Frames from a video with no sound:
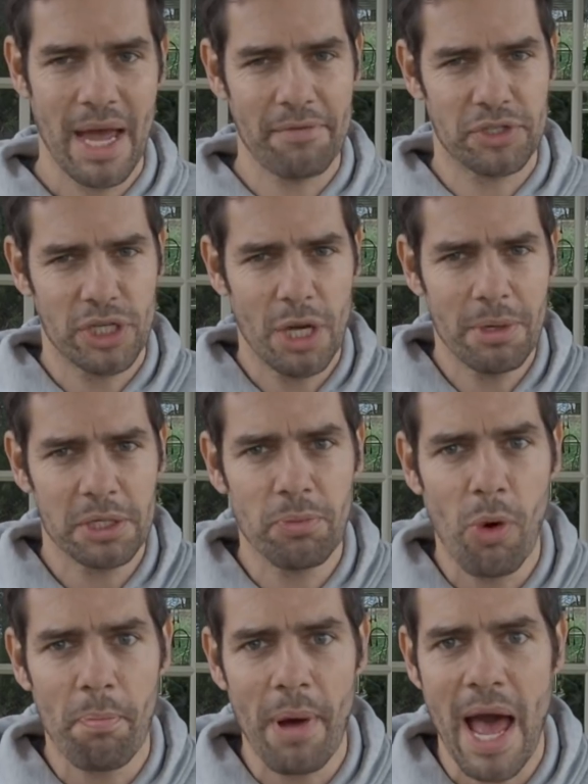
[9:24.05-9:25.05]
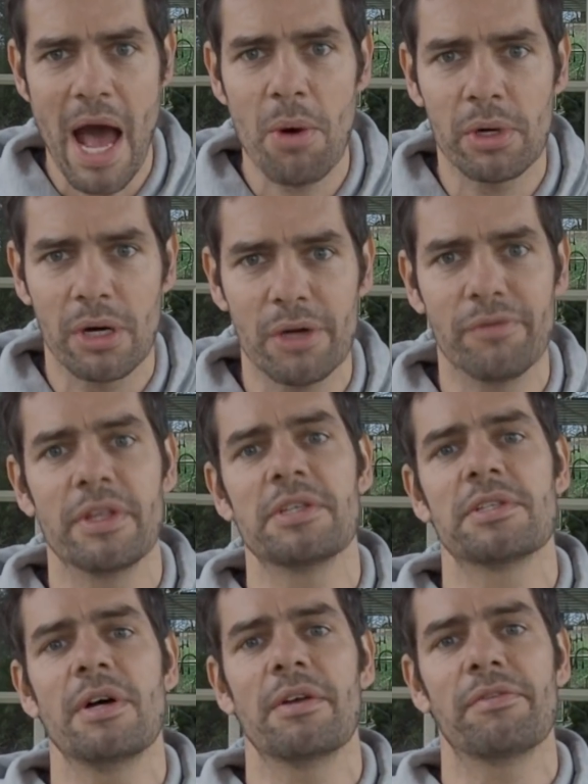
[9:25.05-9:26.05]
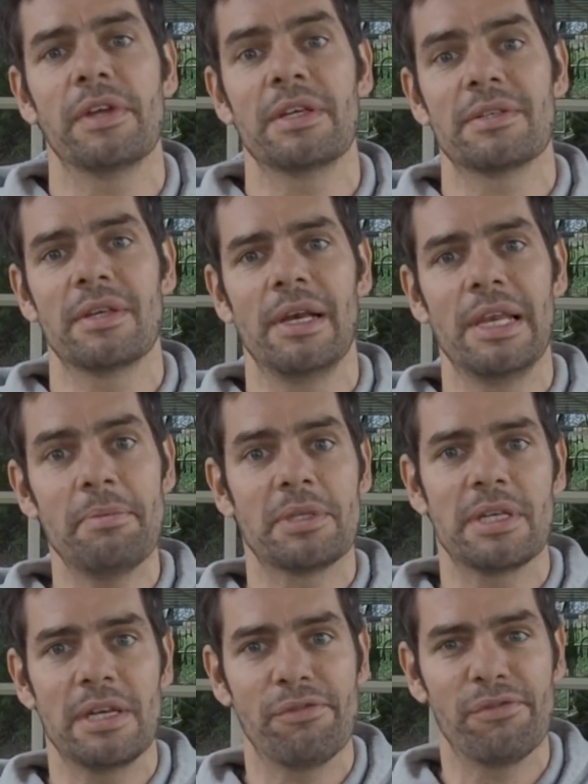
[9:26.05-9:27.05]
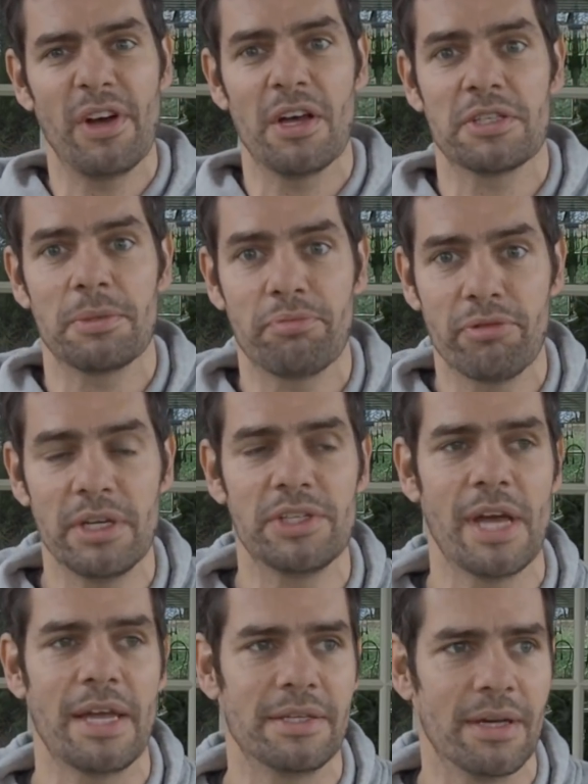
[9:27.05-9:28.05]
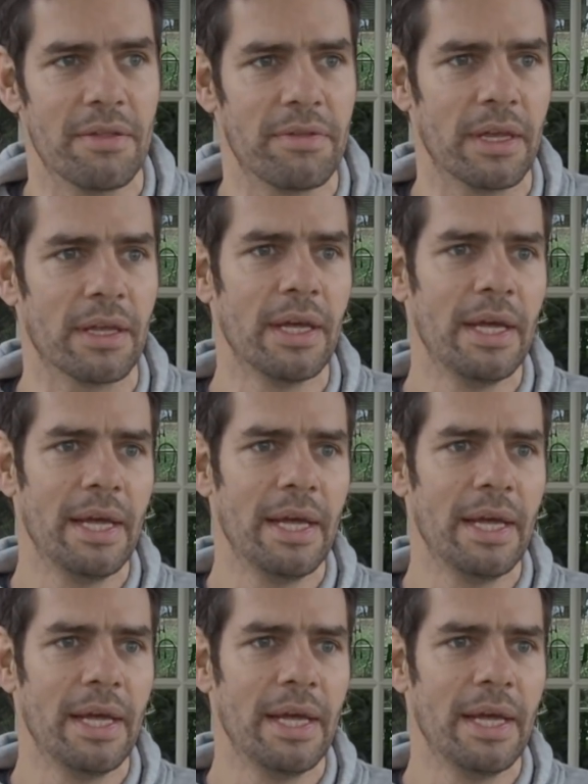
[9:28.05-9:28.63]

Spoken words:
have so much more power over this side of things than a Liberty first appreciated, I think.